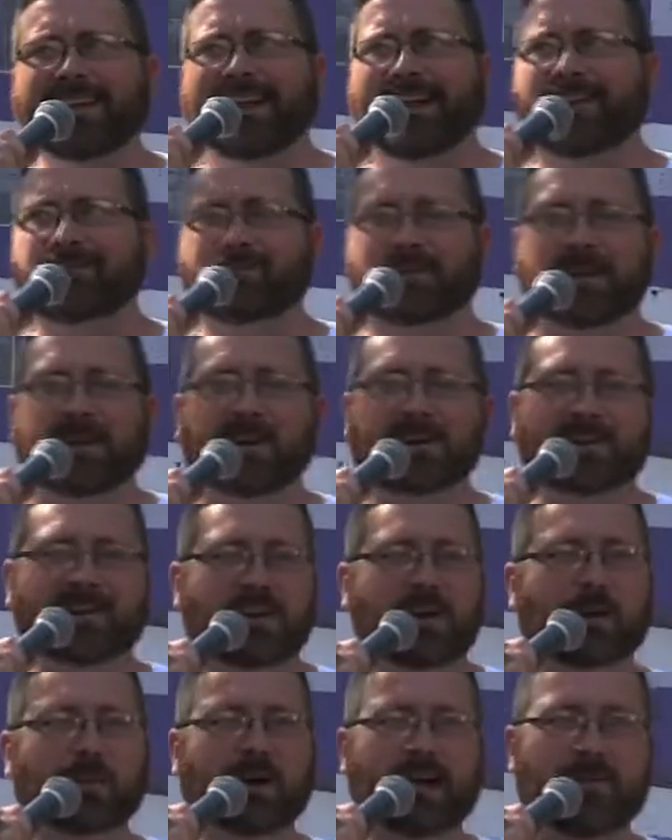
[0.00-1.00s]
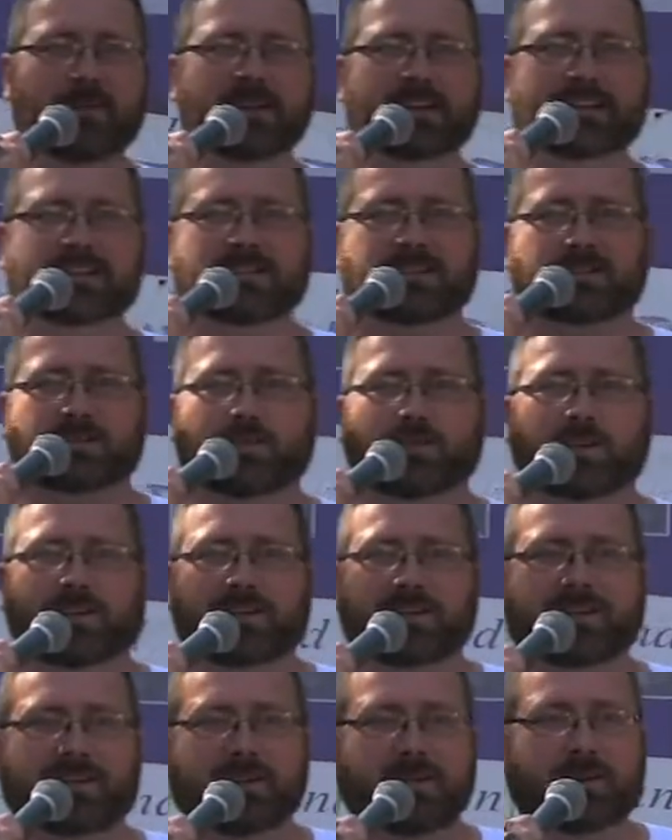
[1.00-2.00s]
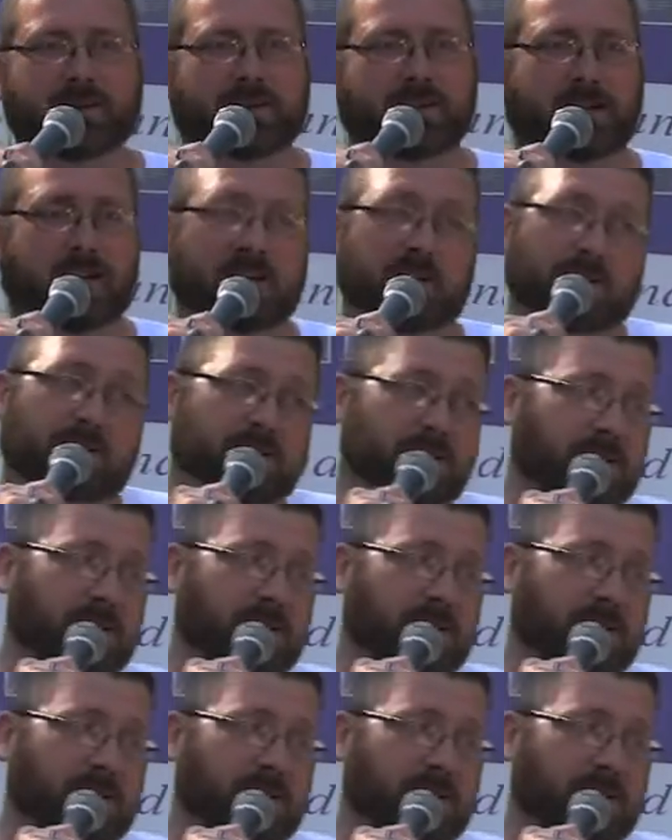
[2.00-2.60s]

I figured, maybe it's just 1 or 2 in there or